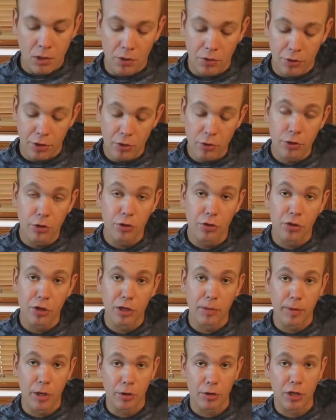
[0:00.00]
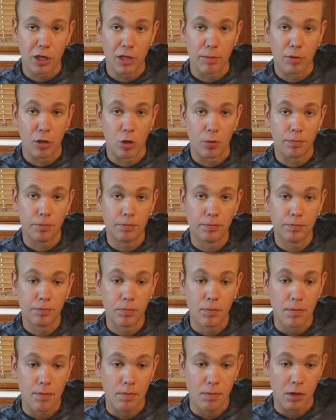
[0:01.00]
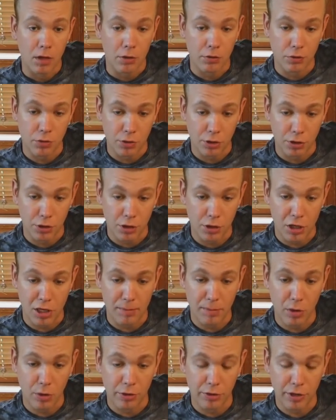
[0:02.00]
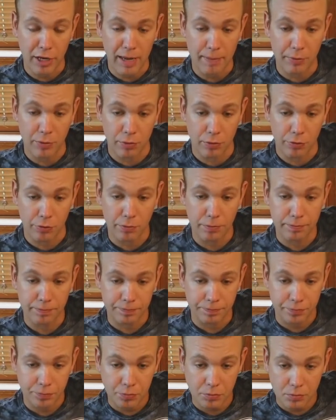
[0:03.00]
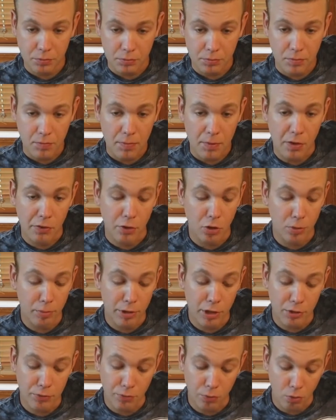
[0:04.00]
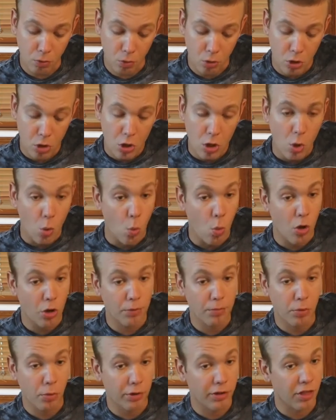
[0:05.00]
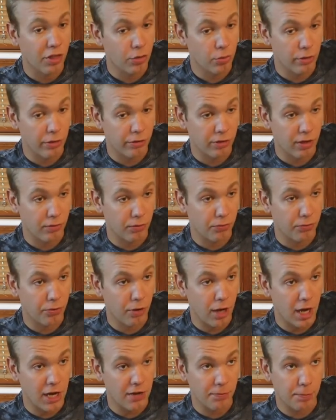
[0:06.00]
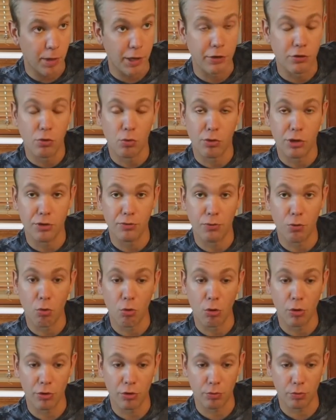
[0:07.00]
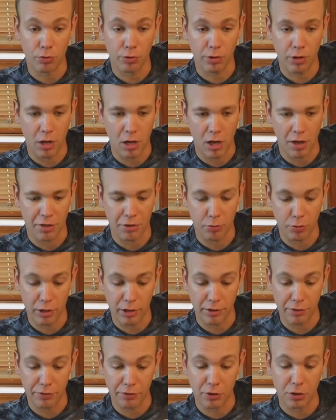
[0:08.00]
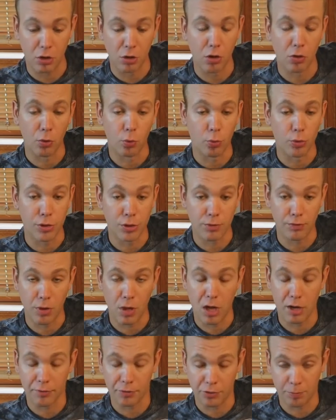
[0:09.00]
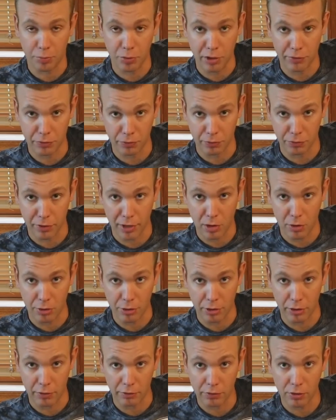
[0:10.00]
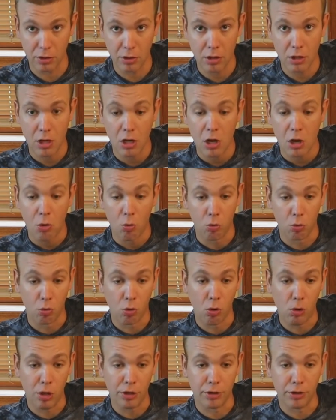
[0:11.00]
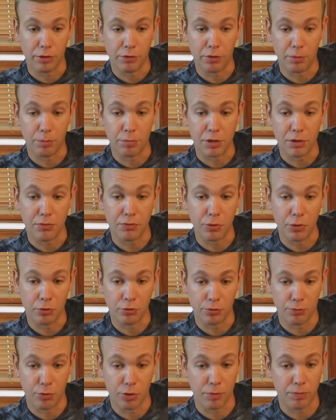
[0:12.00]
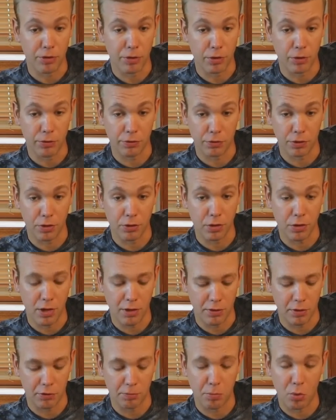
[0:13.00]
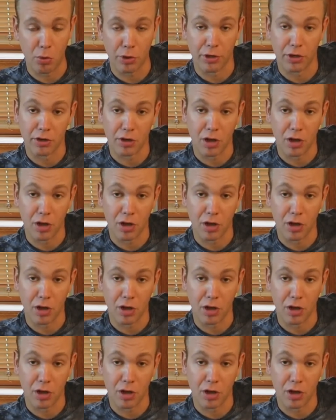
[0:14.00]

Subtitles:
The other good thing about chemo, is you can get chemo adapters that are made for 1.375 by 24 threads that are on the rear of a lot of suppressors nowadays. We'll roll in some B footage of one of those at this point in